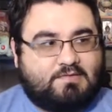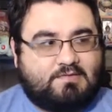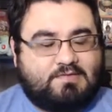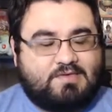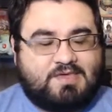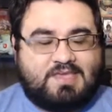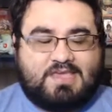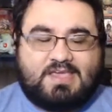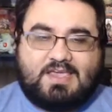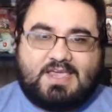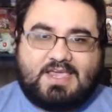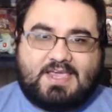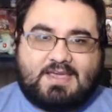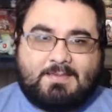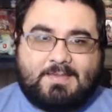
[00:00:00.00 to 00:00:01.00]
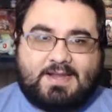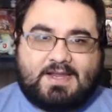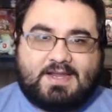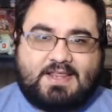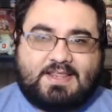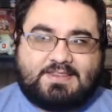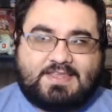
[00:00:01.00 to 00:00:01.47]
he
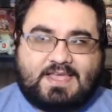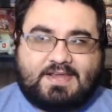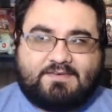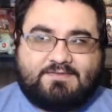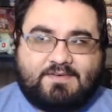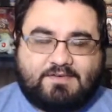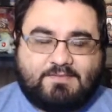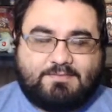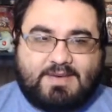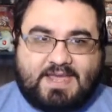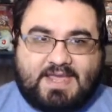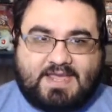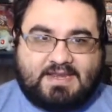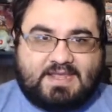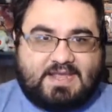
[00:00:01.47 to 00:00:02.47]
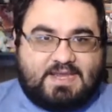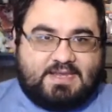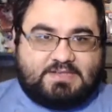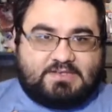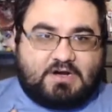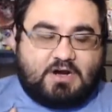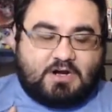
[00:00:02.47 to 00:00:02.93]
immediately then felt a pain in
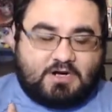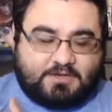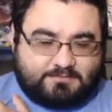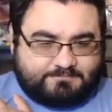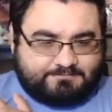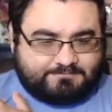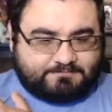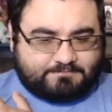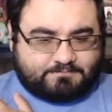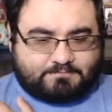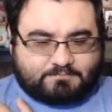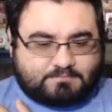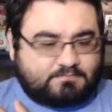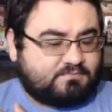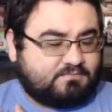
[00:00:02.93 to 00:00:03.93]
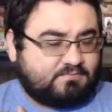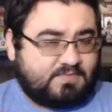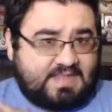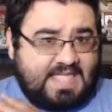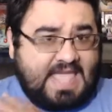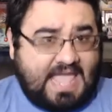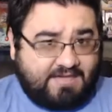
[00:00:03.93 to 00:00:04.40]
his arm,
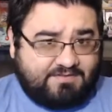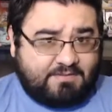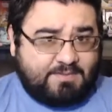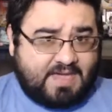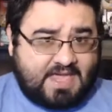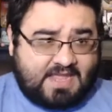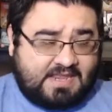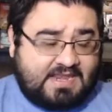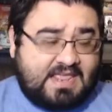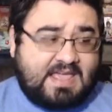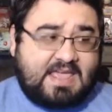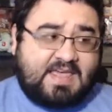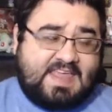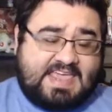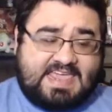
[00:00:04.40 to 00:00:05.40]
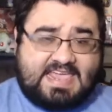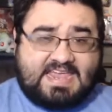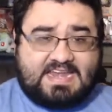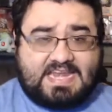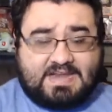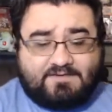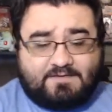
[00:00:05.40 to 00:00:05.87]
heavy pain that he
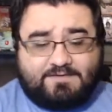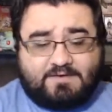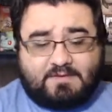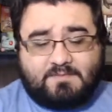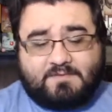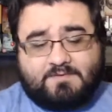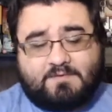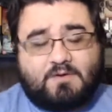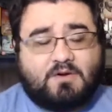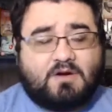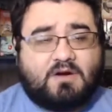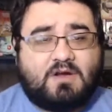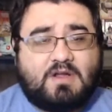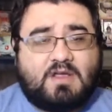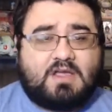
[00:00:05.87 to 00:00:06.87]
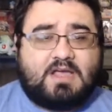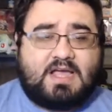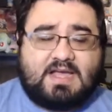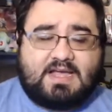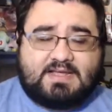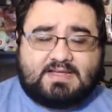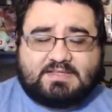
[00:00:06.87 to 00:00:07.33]
had never felt before,
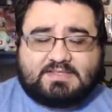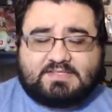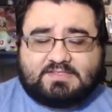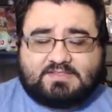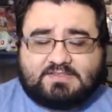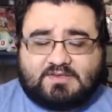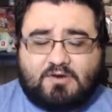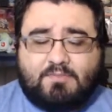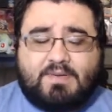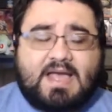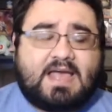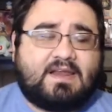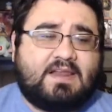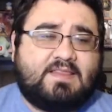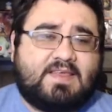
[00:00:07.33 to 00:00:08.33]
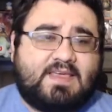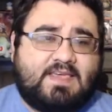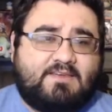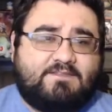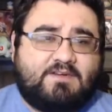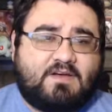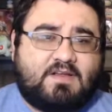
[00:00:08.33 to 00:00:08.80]
so badly that he
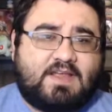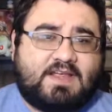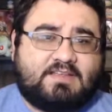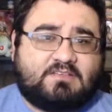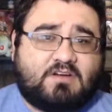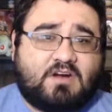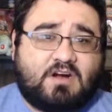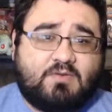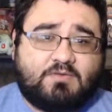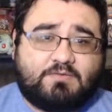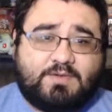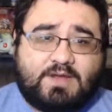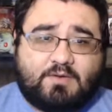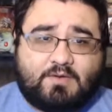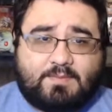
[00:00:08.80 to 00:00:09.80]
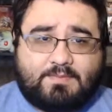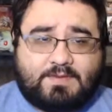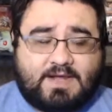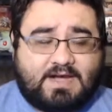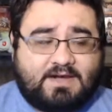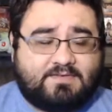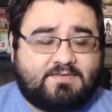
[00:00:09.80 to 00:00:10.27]
felt like his arm was being ripped
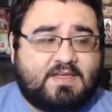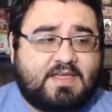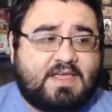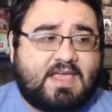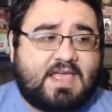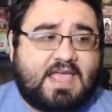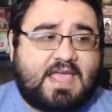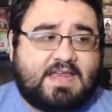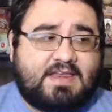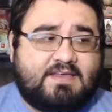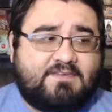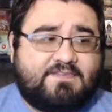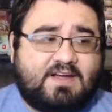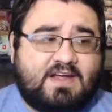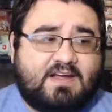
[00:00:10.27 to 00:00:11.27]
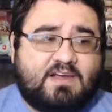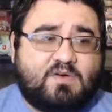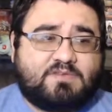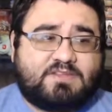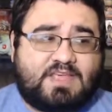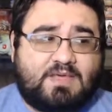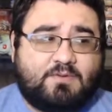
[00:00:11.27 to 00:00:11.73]
off, and he finally
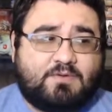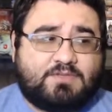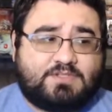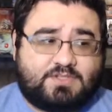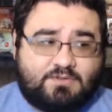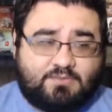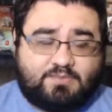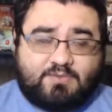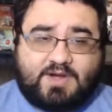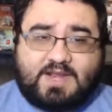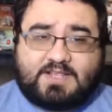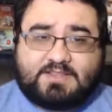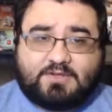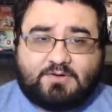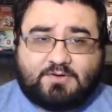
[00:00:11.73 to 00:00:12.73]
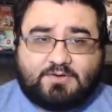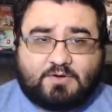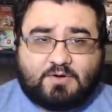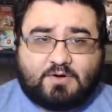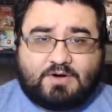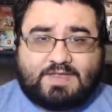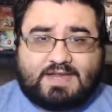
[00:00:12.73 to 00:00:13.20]
was able to break through the
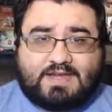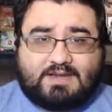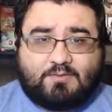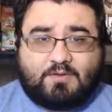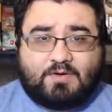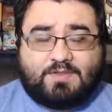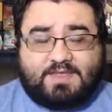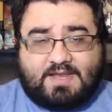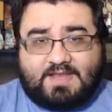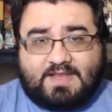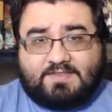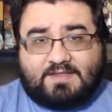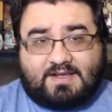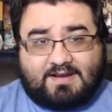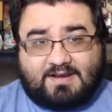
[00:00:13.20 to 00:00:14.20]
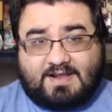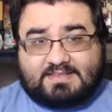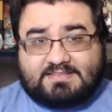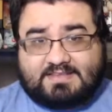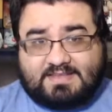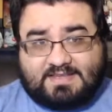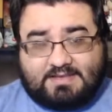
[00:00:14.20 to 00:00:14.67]
door that were in the
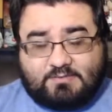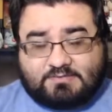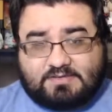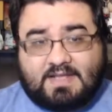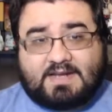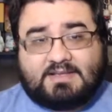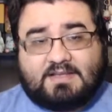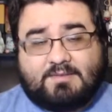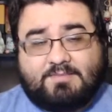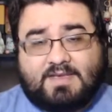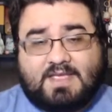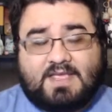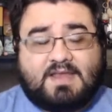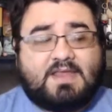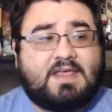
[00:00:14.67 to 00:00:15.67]
closet that he was locked up in,